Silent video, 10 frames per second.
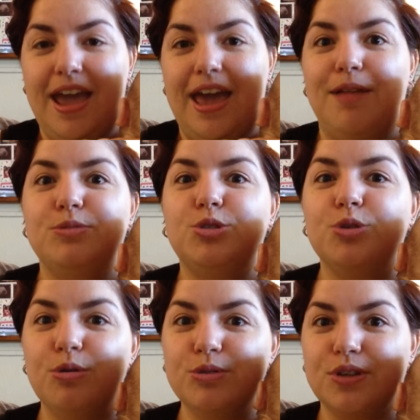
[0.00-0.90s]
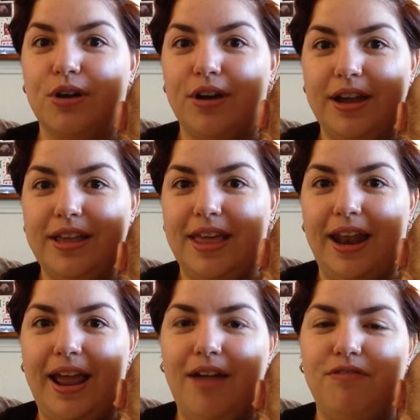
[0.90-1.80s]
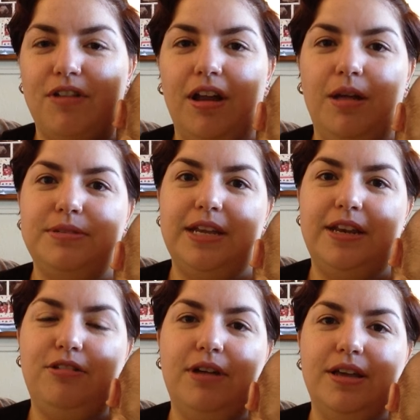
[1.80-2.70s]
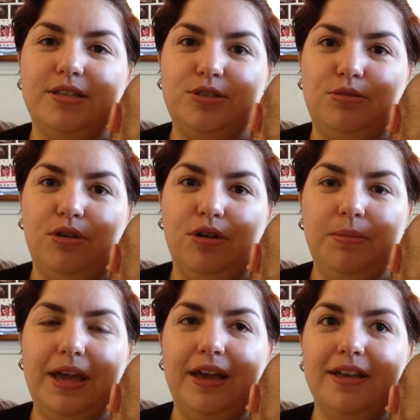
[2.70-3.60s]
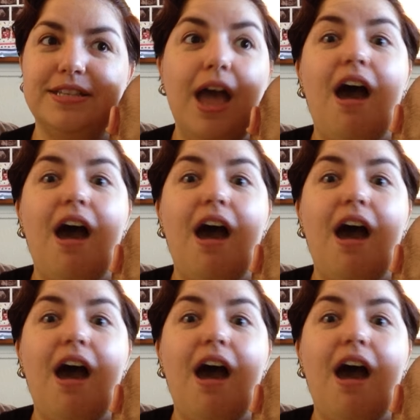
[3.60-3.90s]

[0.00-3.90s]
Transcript: and I'm so sorry that I have not updated you guys sooner because